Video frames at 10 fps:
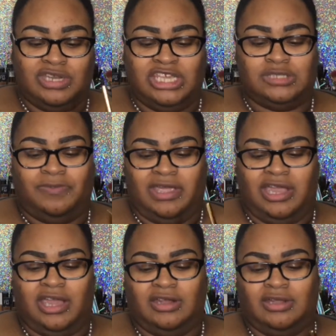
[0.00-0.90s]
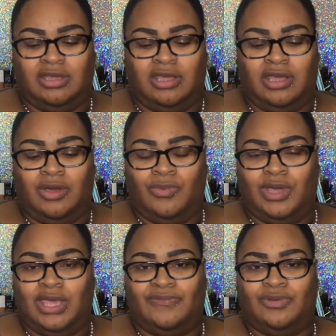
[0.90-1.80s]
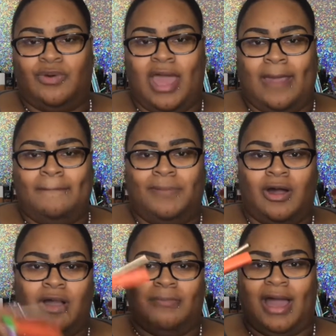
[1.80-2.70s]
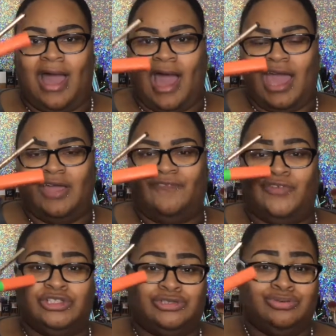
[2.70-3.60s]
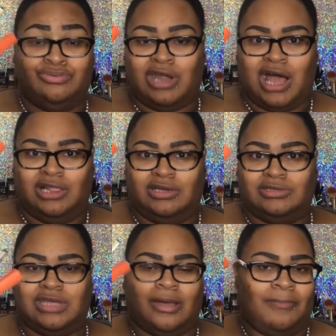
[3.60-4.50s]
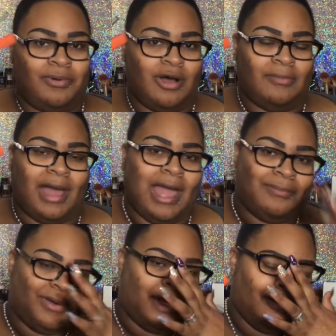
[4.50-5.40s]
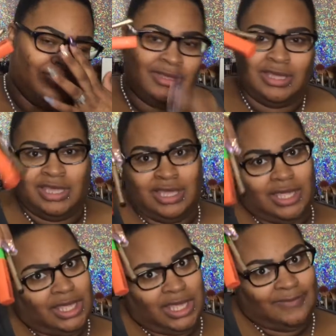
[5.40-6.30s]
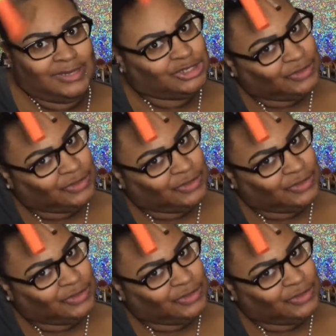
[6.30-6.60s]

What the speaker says: of these paired will give you a bomb eye for $2, like a bomb eyebrow. Give it a